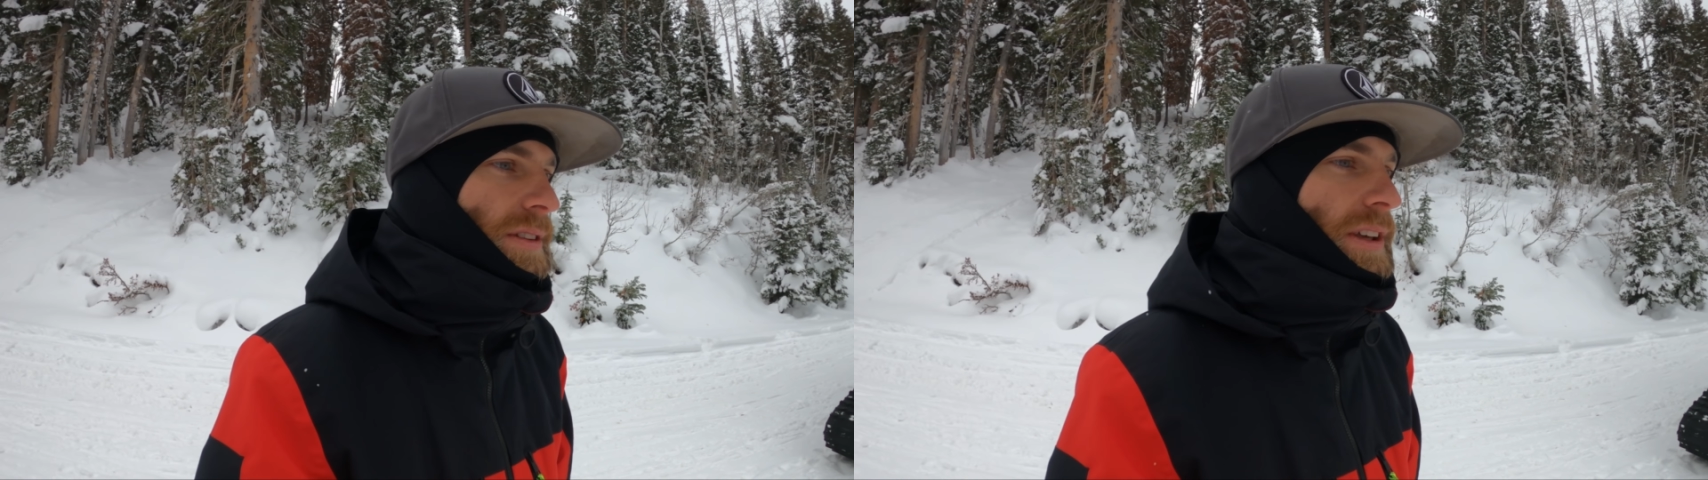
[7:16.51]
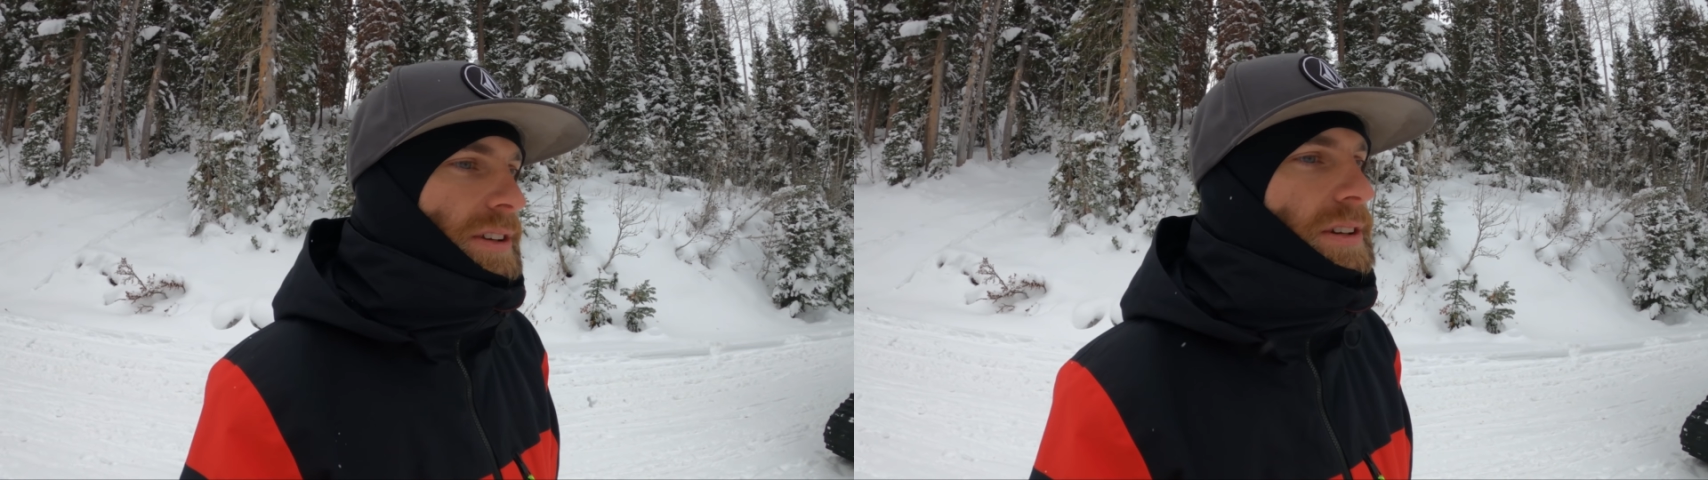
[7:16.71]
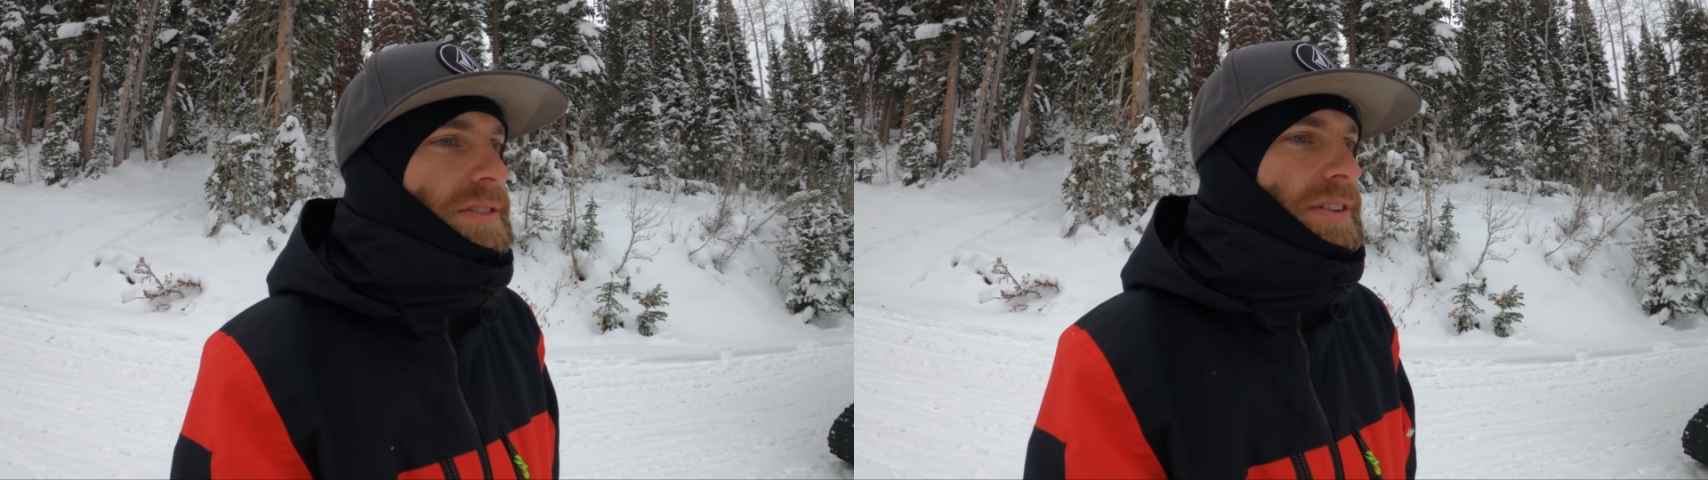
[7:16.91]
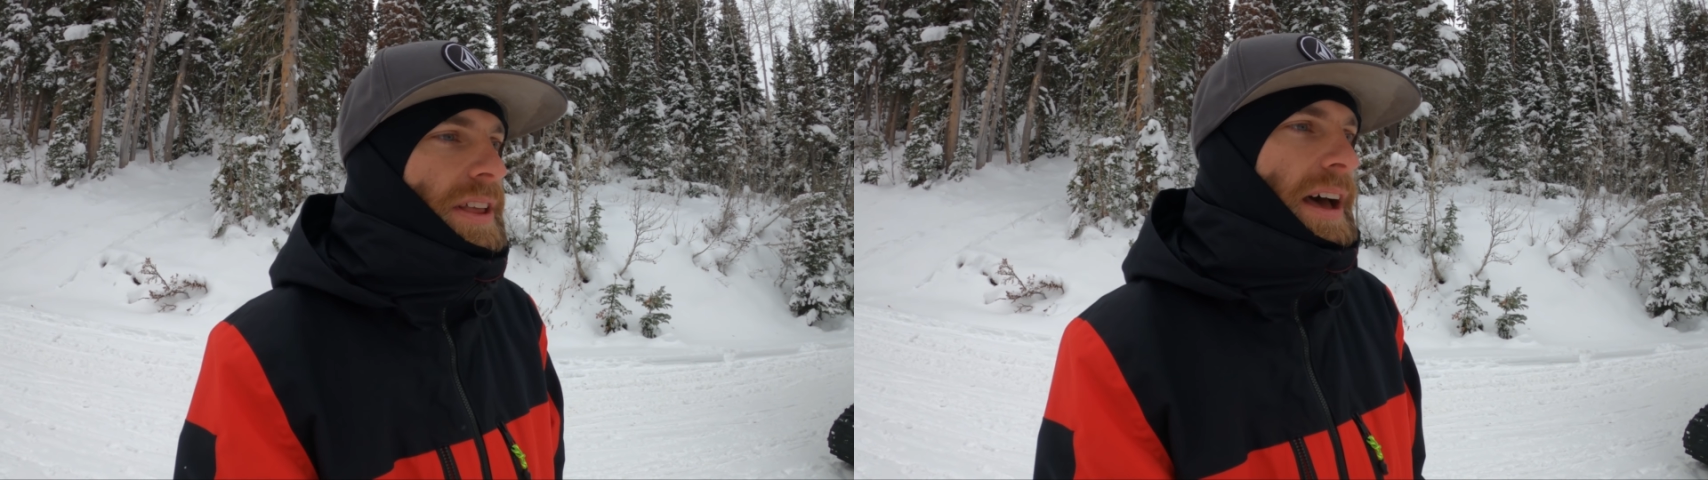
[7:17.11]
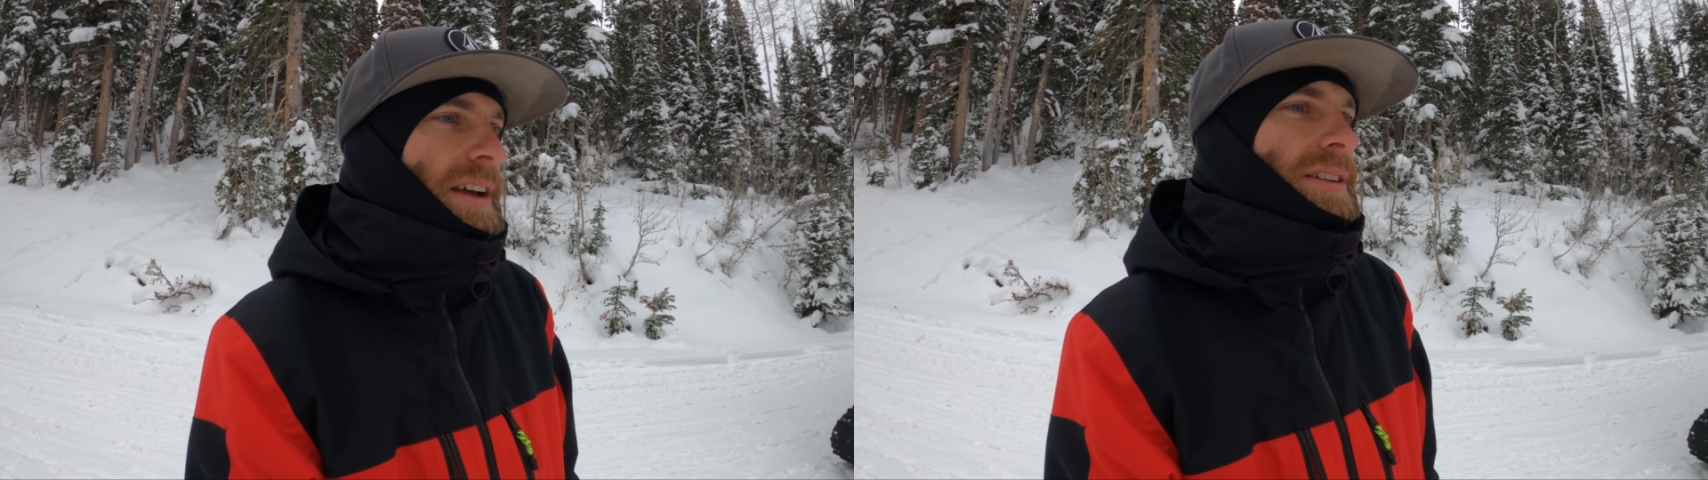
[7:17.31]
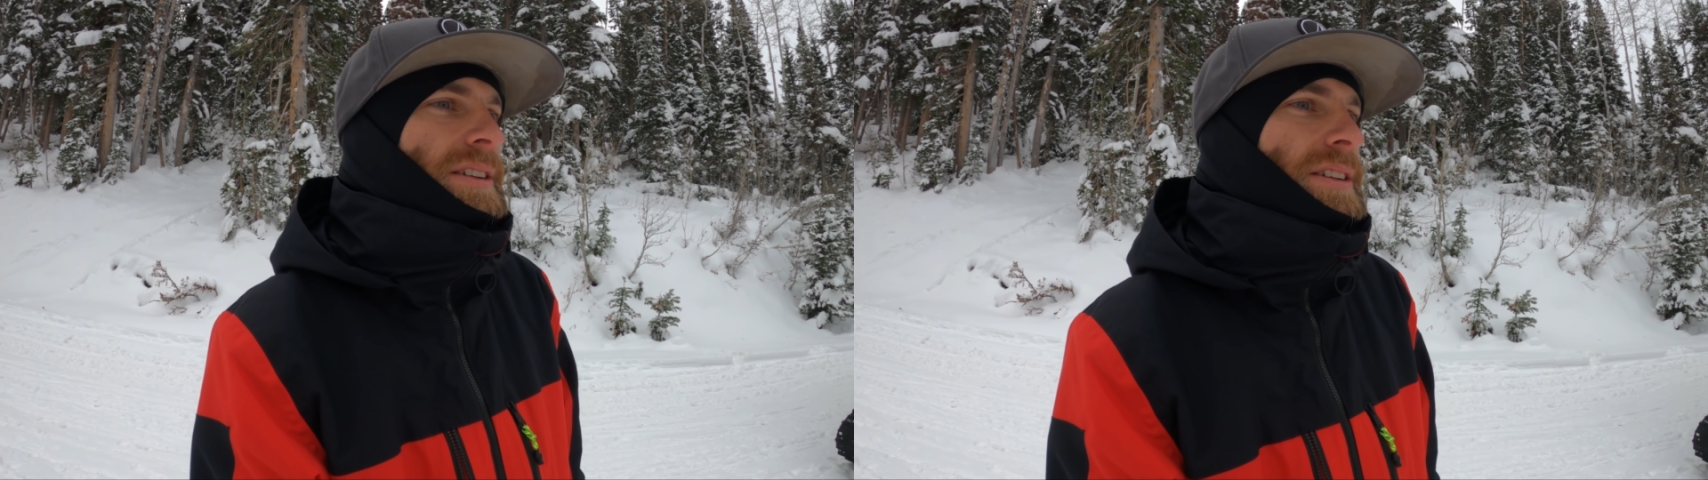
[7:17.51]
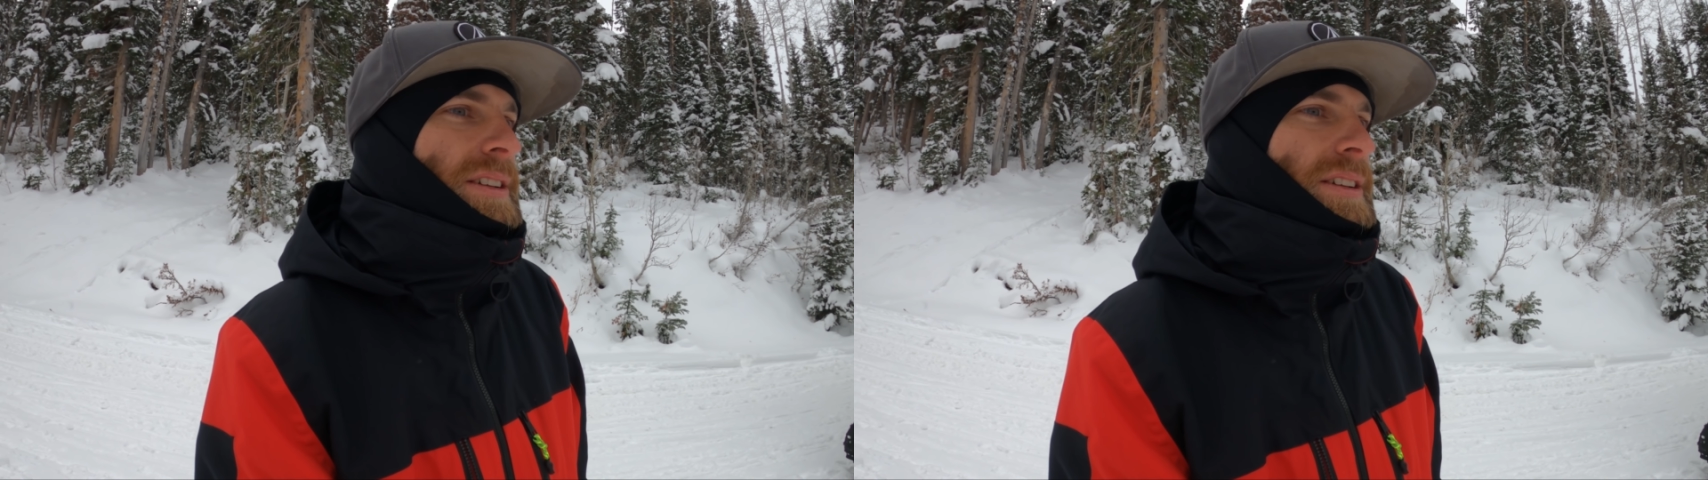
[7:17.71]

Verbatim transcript: Thank goodness for that.